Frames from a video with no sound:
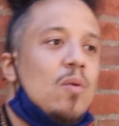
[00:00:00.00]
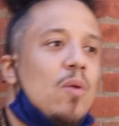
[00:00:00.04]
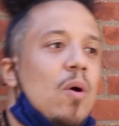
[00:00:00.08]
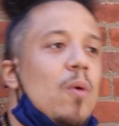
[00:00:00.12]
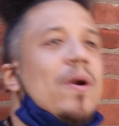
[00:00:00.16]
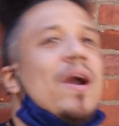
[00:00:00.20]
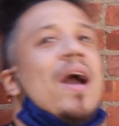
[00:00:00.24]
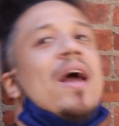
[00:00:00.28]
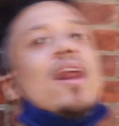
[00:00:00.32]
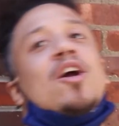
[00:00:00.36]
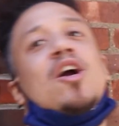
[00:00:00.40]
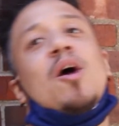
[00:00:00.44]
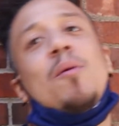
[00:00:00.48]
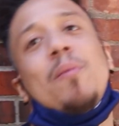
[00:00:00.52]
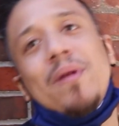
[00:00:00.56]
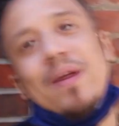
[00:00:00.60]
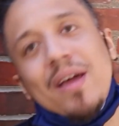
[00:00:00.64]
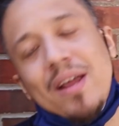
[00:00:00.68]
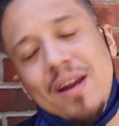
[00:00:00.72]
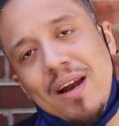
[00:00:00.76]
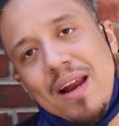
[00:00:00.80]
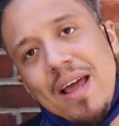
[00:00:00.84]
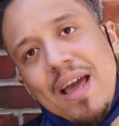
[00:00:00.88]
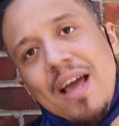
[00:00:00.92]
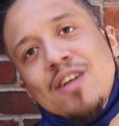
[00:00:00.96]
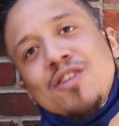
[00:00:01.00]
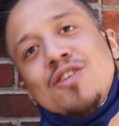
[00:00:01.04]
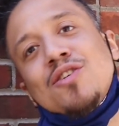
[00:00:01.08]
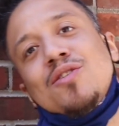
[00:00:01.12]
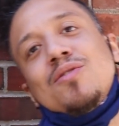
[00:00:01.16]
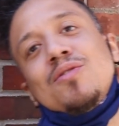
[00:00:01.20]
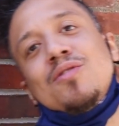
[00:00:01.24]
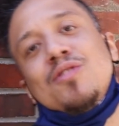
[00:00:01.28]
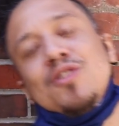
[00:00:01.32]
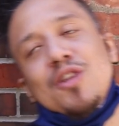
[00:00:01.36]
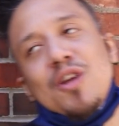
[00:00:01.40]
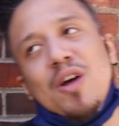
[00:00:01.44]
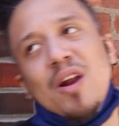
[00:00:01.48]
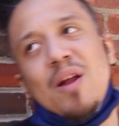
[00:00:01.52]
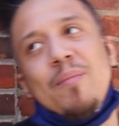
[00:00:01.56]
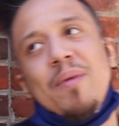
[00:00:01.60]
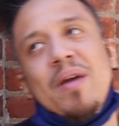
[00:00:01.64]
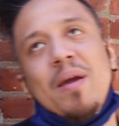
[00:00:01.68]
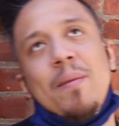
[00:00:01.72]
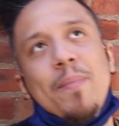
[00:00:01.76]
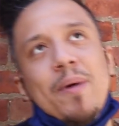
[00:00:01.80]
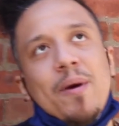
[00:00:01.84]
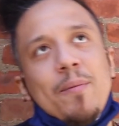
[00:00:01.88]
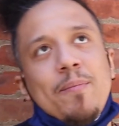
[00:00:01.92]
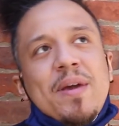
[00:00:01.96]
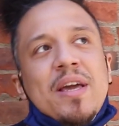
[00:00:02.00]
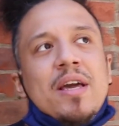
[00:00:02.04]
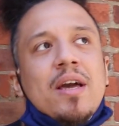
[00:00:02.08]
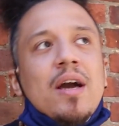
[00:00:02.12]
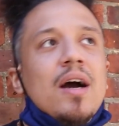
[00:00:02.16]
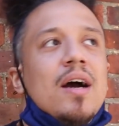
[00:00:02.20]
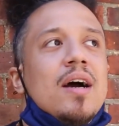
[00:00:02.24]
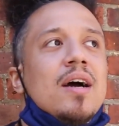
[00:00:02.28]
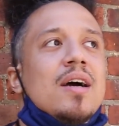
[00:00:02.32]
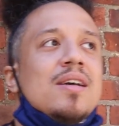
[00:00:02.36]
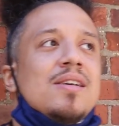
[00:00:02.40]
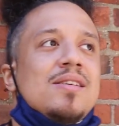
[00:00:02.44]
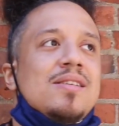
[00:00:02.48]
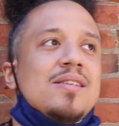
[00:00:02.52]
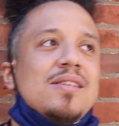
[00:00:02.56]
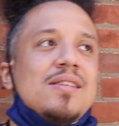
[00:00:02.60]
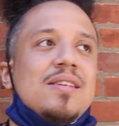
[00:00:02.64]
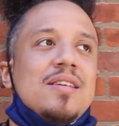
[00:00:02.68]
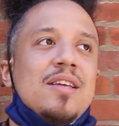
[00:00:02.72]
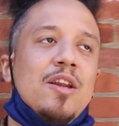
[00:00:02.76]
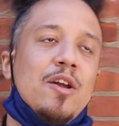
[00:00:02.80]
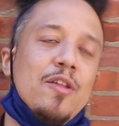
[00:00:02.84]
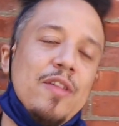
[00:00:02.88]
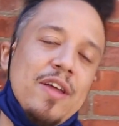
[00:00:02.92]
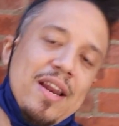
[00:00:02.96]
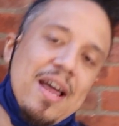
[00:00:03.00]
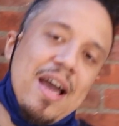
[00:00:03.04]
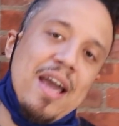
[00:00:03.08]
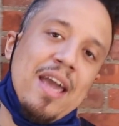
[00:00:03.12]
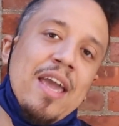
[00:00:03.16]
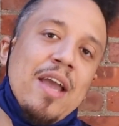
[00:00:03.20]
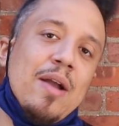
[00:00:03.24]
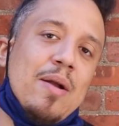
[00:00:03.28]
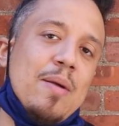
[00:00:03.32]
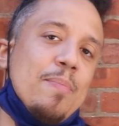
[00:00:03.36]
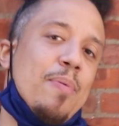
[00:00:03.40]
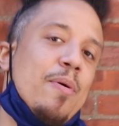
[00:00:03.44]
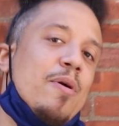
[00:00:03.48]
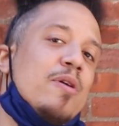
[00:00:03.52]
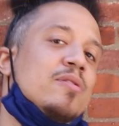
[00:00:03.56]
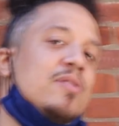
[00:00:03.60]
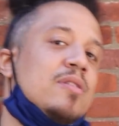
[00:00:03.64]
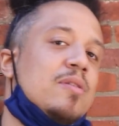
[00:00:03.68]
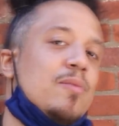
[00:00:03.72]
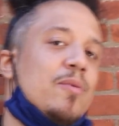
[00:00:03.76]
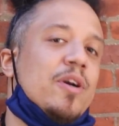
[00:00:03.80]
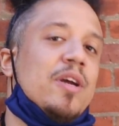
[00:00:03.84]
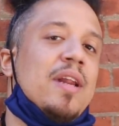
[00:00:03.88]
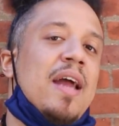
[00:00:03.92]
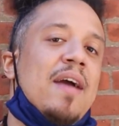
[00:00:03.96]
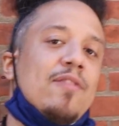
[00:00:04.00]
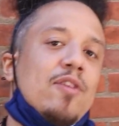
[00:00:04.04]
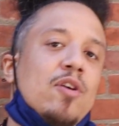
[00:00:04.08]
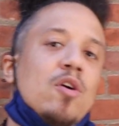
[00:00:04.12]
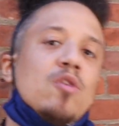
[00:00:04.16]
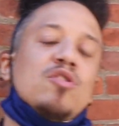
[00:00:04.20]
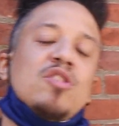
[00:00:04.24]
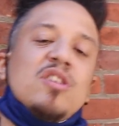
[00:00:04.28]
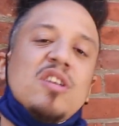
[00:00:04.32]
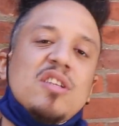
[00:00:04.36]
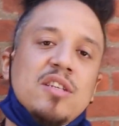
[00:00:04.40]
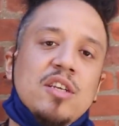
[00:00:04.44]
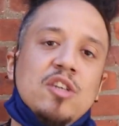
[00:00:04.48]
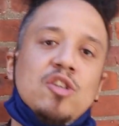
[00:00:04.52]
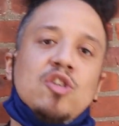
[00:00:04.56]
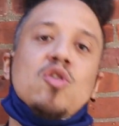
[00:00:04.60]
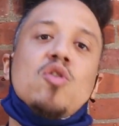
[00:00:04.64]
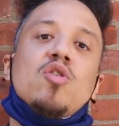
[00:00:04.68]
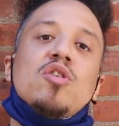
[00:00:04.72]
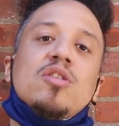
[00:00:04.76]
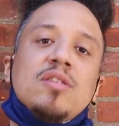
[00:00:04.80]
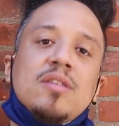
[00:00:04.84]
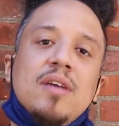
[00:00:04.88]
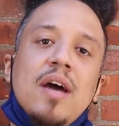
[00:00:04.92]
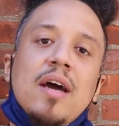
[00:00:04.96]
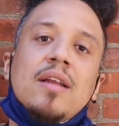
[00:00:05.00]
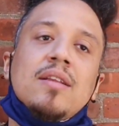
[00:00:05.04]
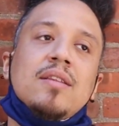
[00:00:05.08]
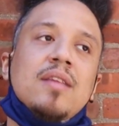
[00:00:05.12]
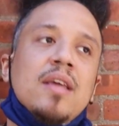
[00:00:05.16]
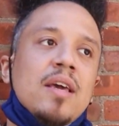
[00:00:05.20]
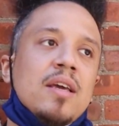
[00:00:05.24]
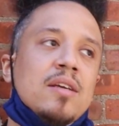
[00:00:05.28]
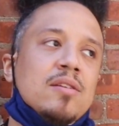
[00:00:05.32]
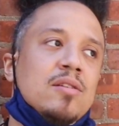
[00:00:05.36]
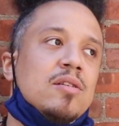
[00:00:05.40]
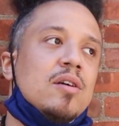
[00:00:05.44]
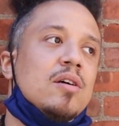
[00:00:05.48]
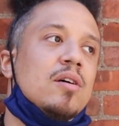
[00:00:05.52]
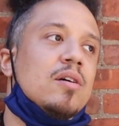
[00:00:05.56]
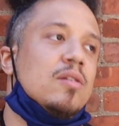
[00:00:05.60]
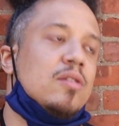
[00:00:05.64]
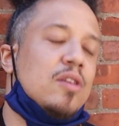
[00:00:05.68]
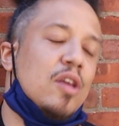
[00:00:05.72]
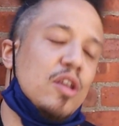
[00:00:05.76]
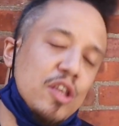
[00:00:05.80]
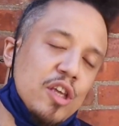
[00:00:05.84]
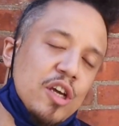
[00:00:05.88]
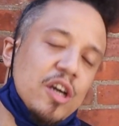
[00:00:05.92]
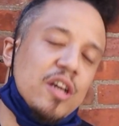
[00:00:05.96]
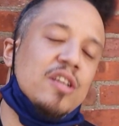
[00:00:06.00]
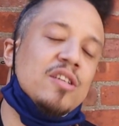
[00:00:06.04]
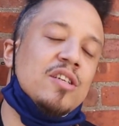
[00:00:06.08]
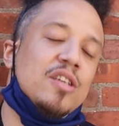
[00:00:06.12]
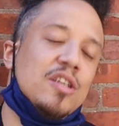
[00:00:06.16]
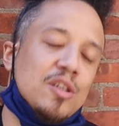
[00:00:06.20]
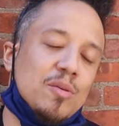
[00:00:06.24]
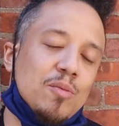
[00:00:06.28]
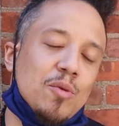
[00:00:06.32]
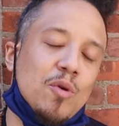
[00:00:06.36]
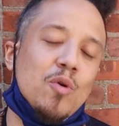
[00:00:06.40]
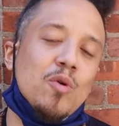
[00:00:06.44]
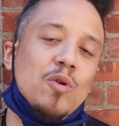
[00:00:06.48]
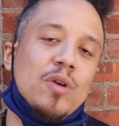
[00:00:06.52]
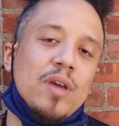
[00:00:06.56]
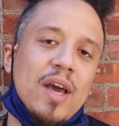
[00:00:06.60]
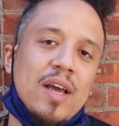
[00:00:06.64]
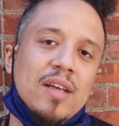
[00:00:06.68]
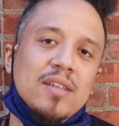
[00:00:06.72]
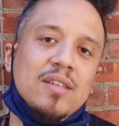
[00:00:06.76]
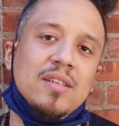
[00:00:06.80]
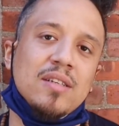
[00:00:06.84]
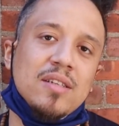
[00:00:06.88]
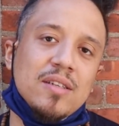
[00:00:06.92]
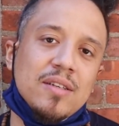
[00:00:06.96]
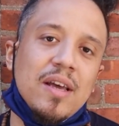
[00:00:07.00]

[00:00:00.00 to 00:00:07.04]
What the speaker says: Well, we got a couple of internationals, you know what I mean. But because they're not here in person, we're gonna have to go to the Discord side of things. So you're gonna see some cool guests.